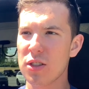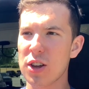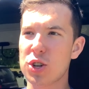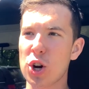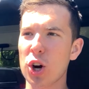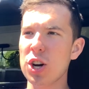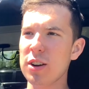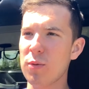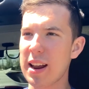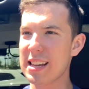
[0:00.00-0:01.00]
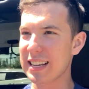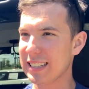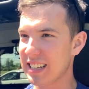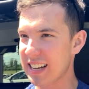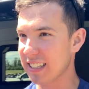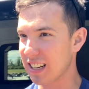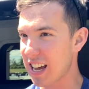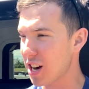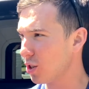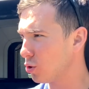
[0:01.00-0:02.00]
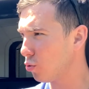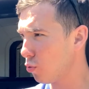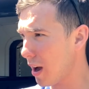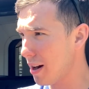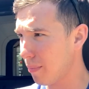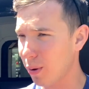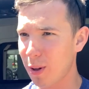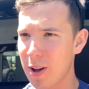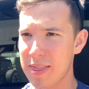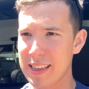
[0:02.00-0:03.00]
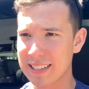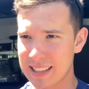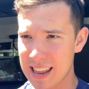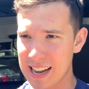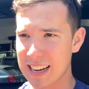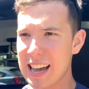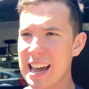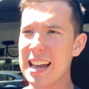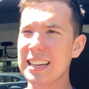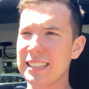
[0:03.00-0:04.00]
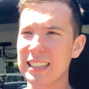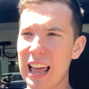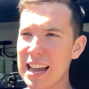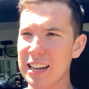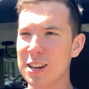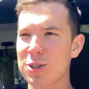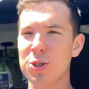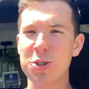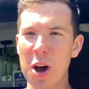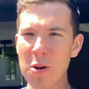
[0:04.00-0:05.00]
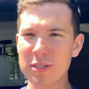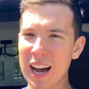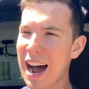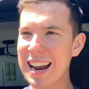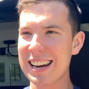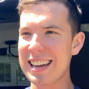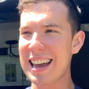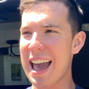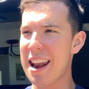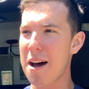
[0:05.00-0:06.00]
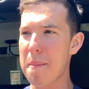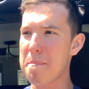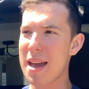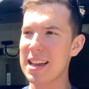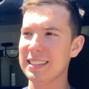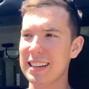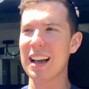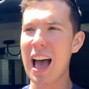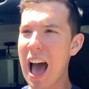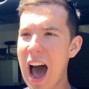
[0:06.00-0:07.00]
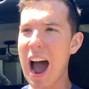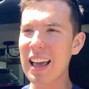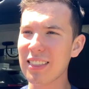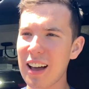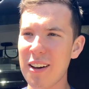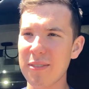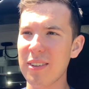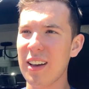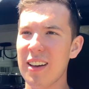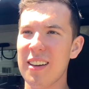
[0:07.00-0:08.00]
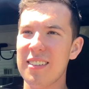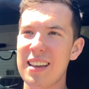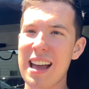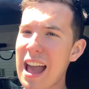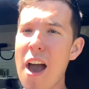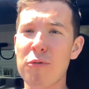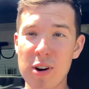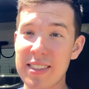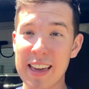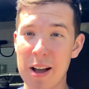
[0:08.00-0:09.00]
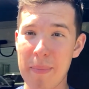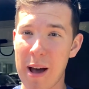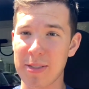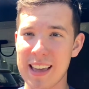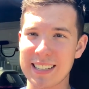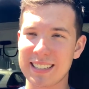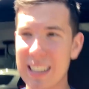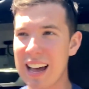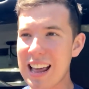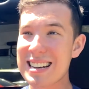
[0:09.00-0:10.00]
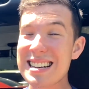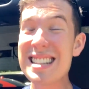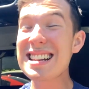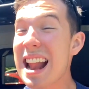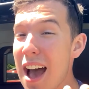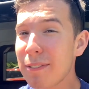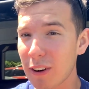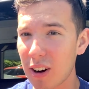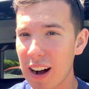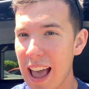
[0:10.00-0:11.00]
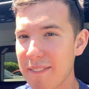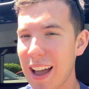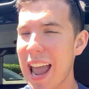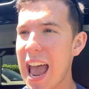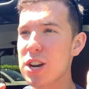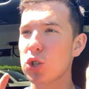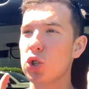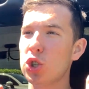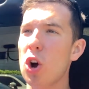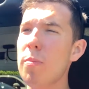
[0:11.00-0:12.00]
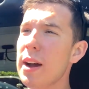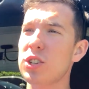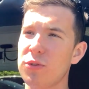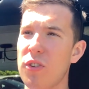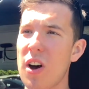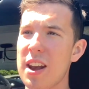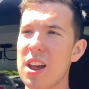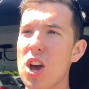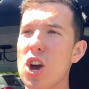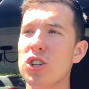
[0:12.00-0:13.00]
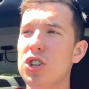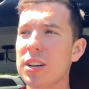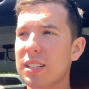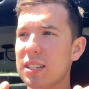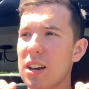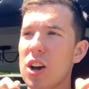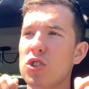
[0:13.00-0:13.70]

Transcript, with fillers: the turning radius is incredible on this thing. It's like so tiny and amazing. I love everything about this. Never have I had so much fun just